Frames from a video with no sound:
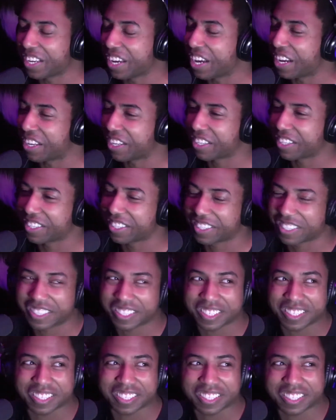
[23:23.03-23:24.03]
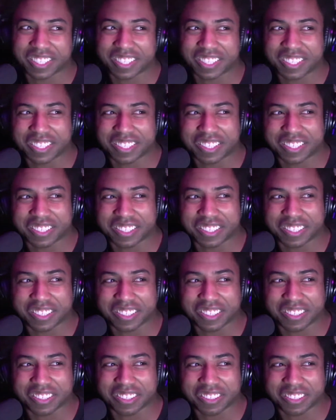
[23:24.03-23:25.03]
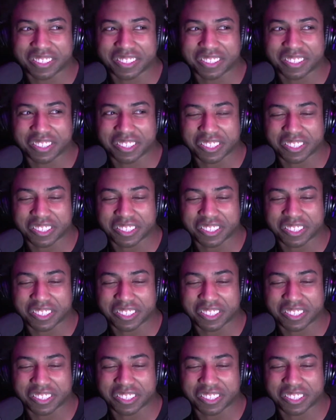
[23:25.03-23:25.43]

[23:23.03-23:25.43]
two dudes in the house, too, that he stayed with for like a month.